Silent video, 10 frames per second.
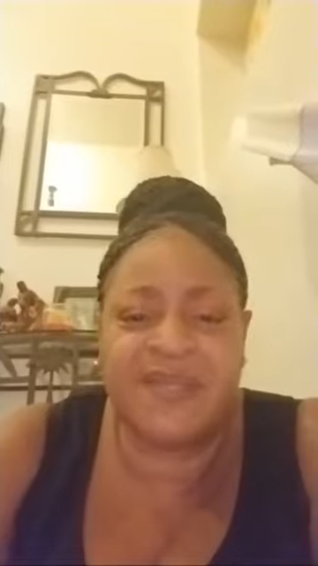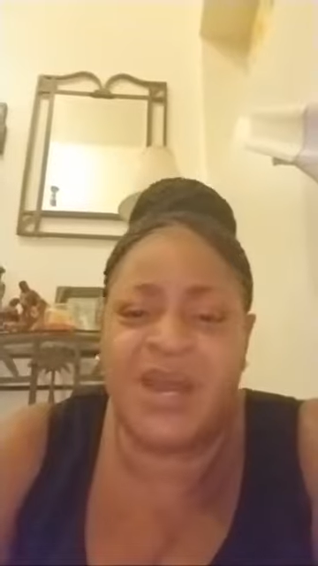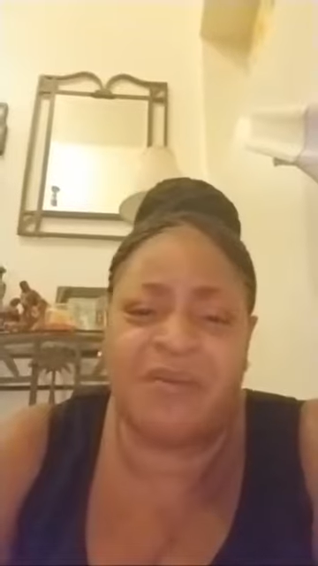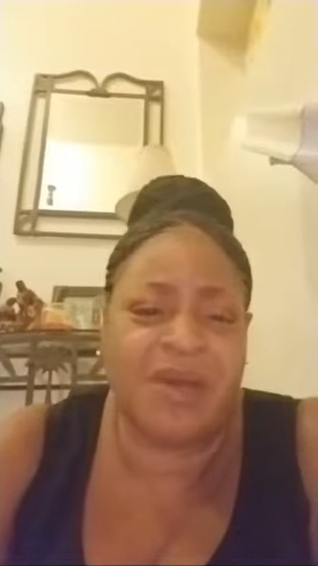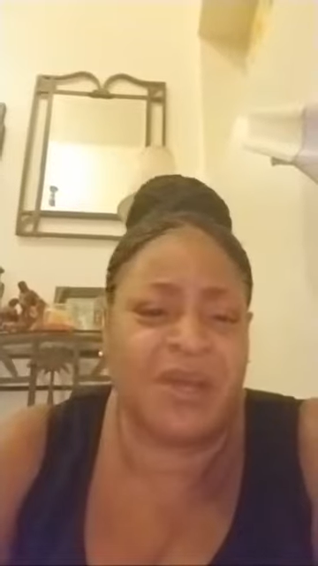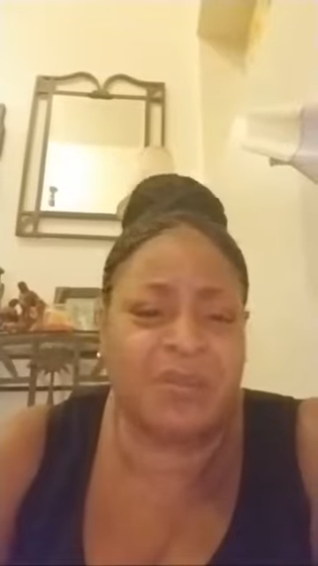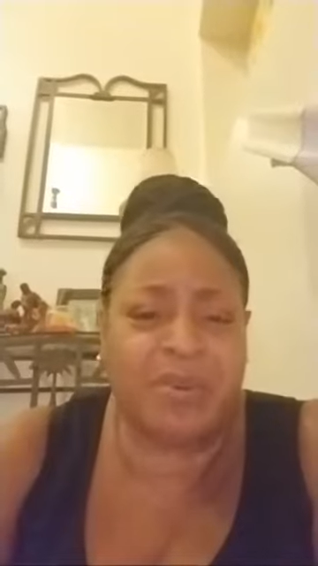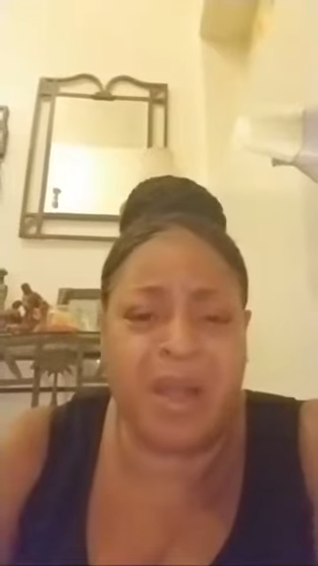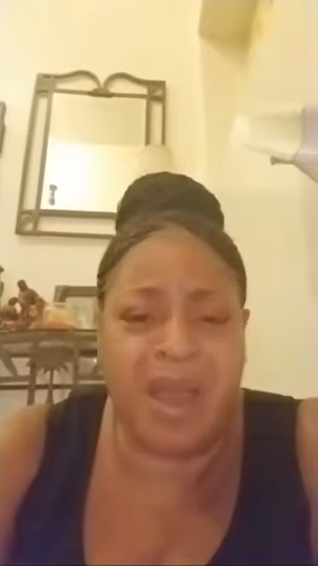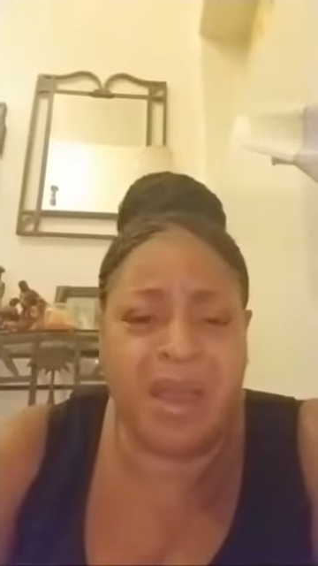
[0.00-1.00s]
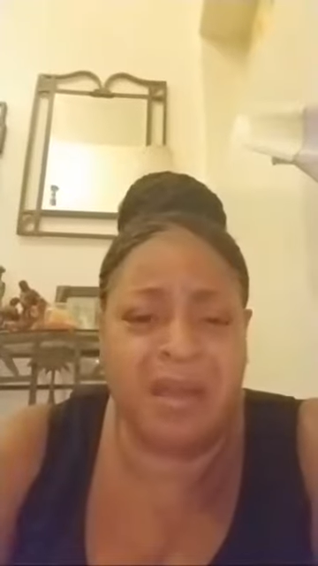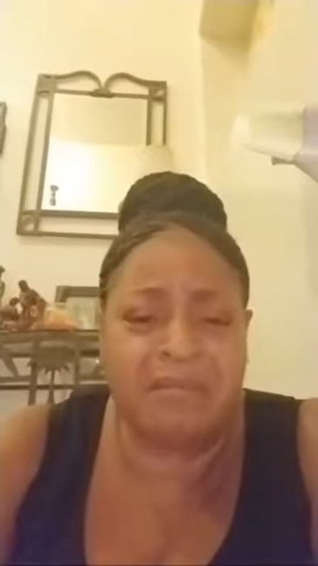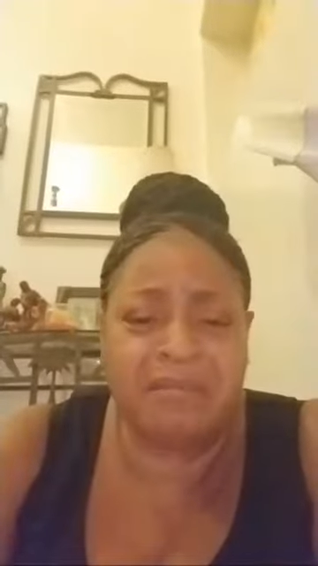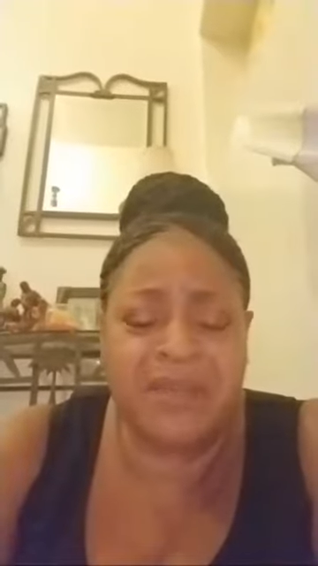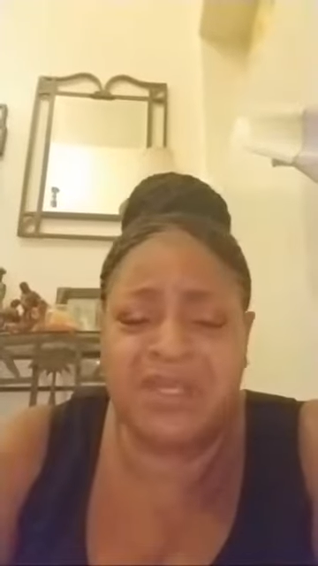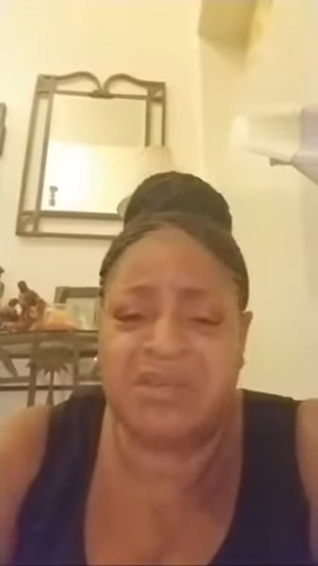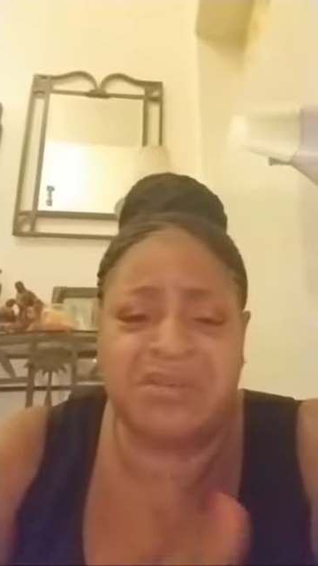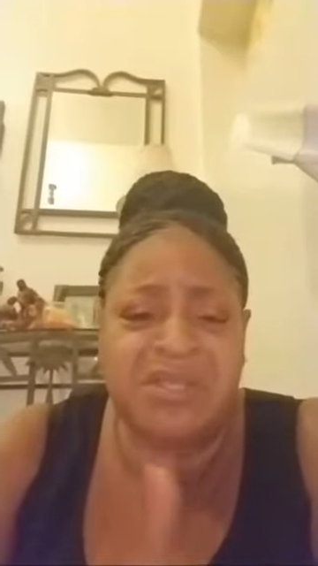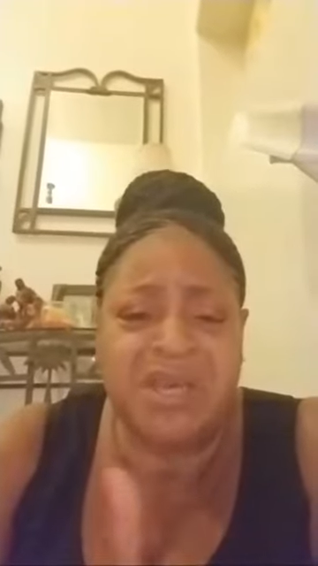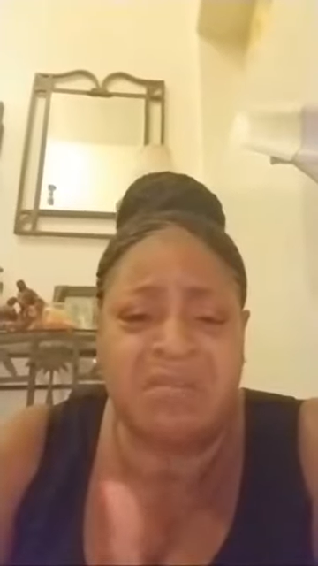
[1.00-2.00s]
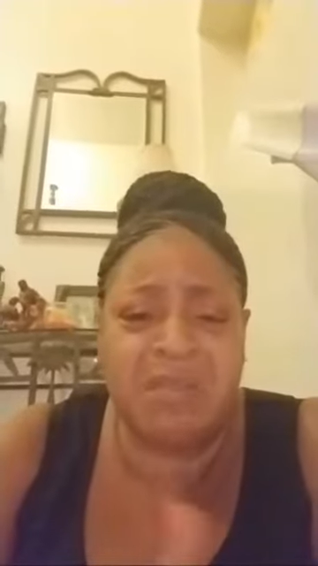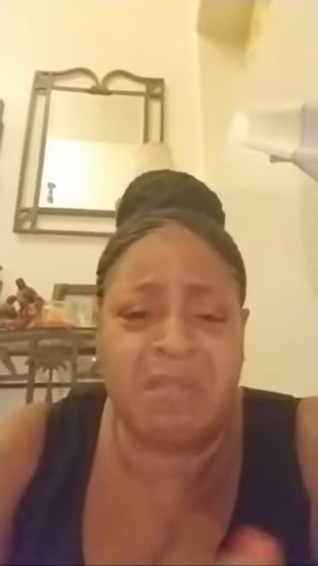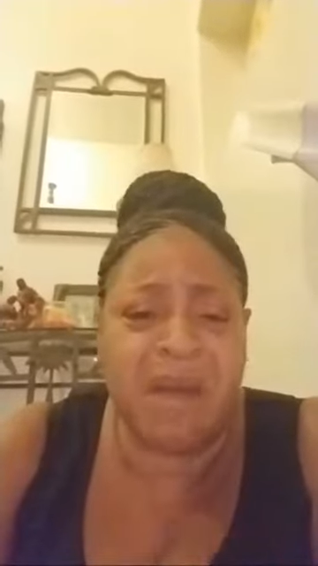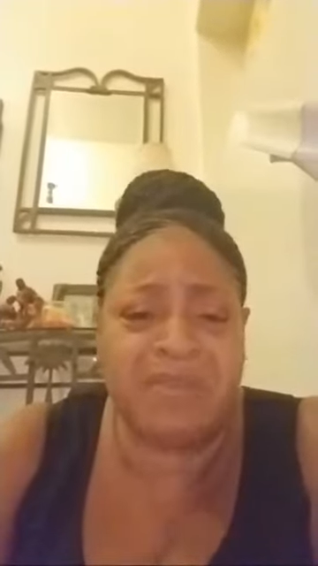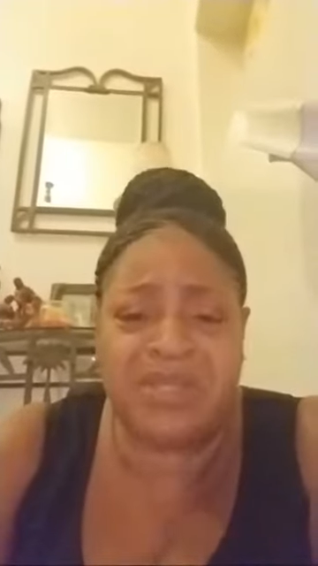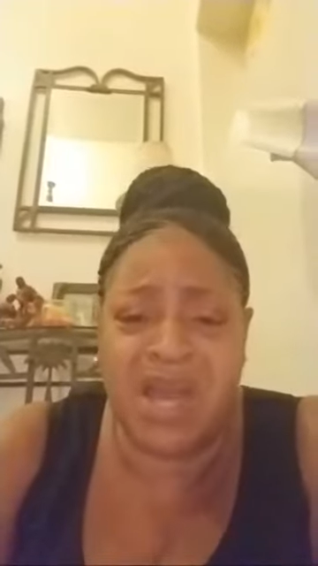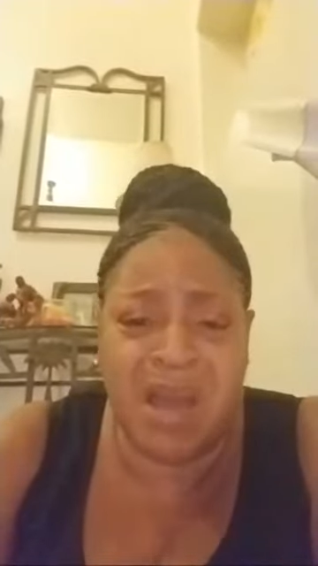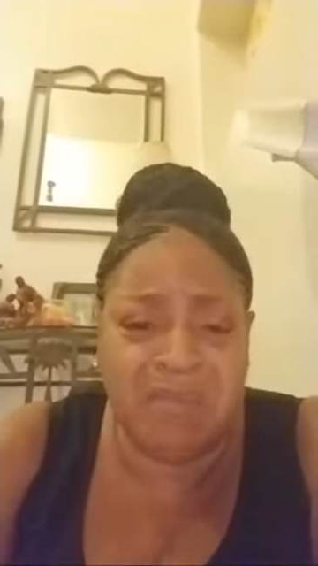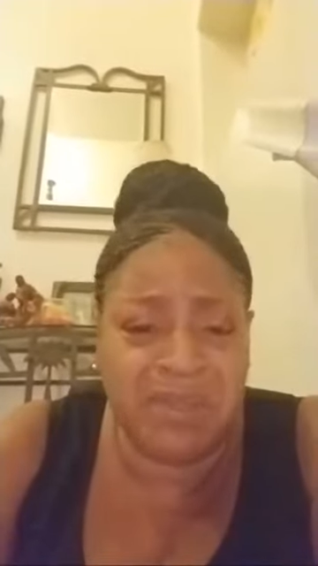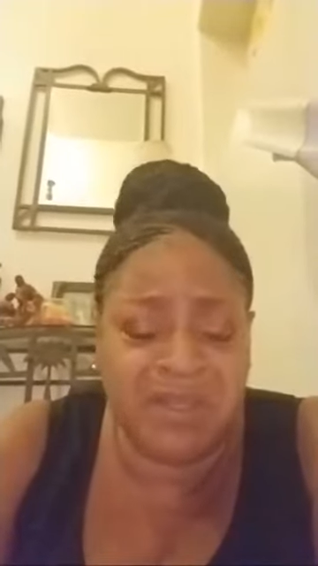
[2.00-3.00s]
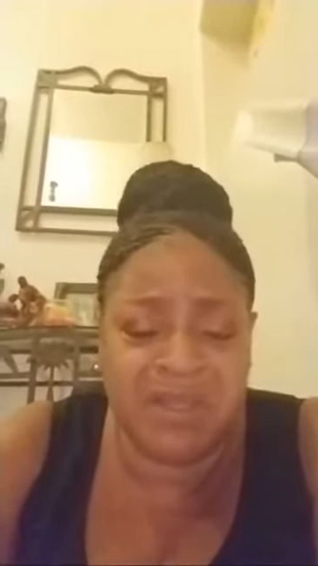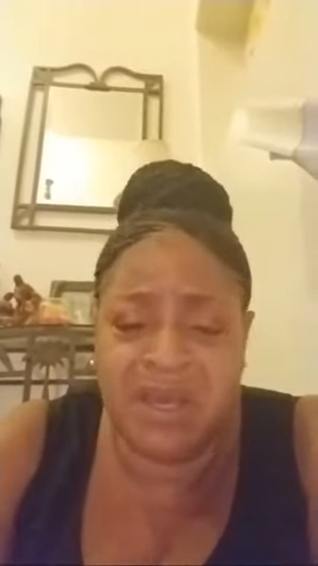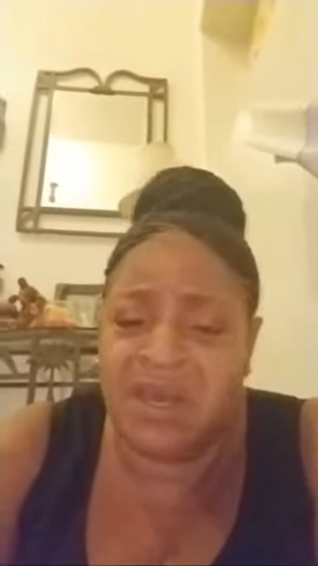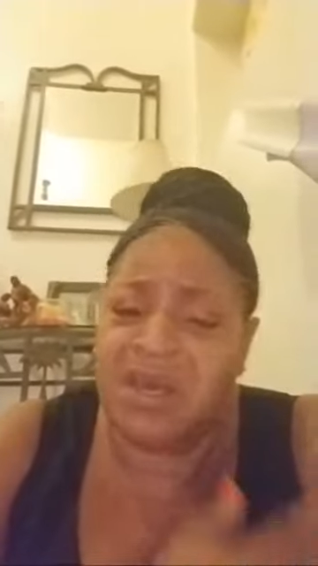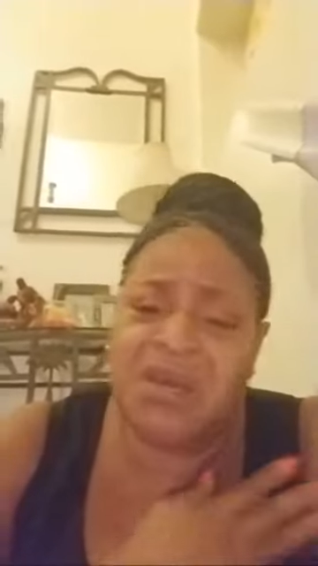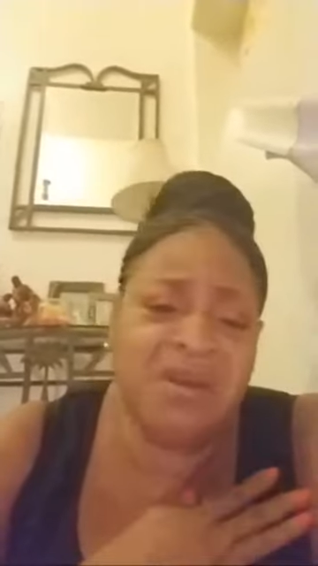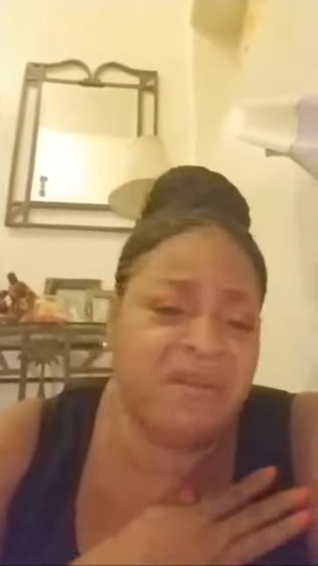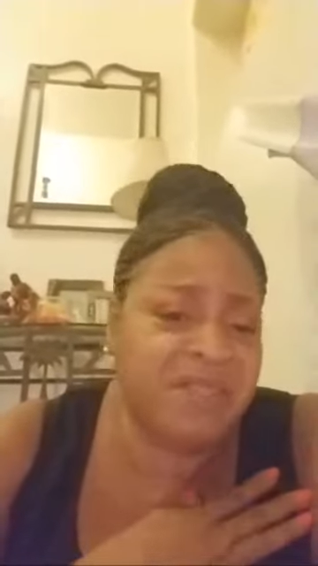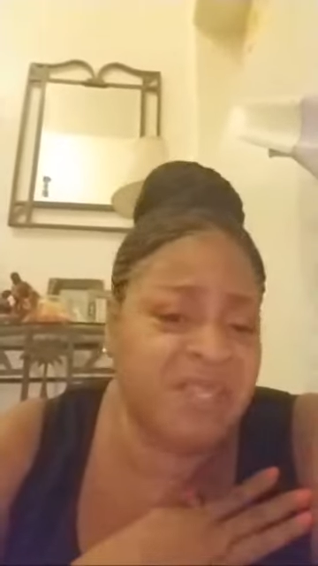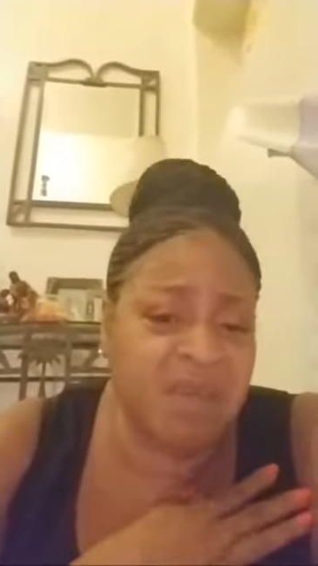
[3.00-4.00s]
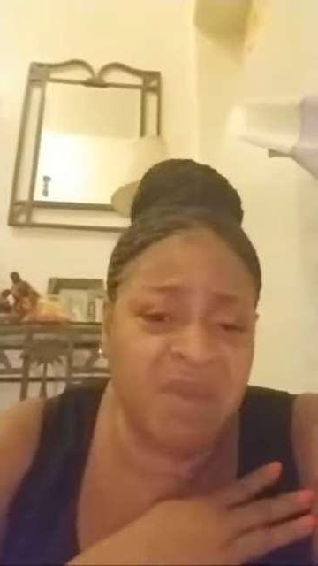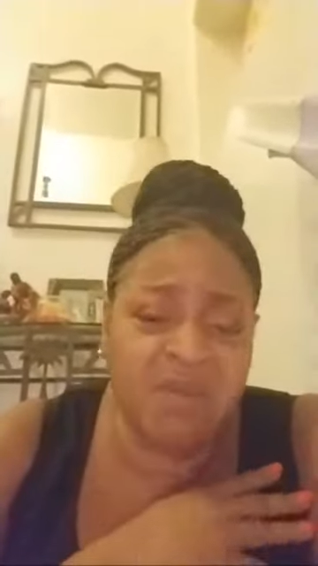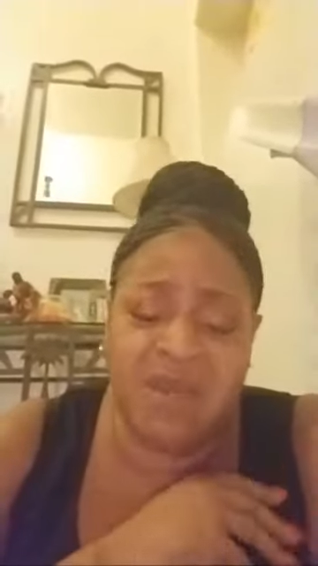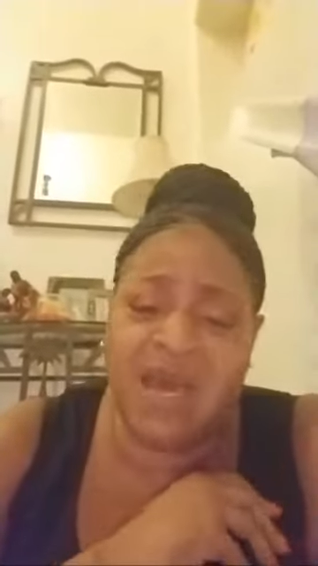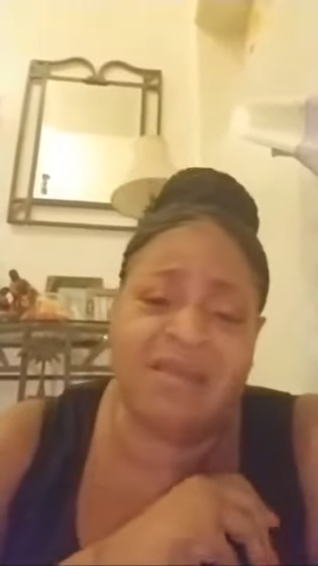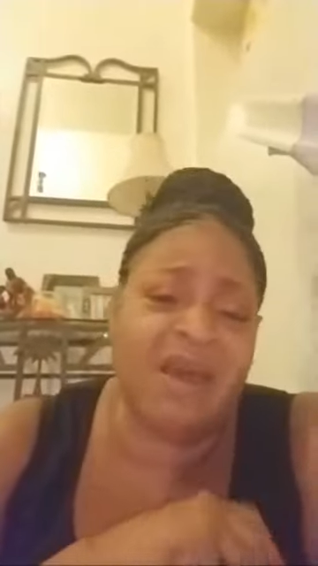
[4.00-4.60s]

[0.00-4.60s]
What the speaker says: So I don't have no pride. Because you have seen me in my pajamas. You have seen me without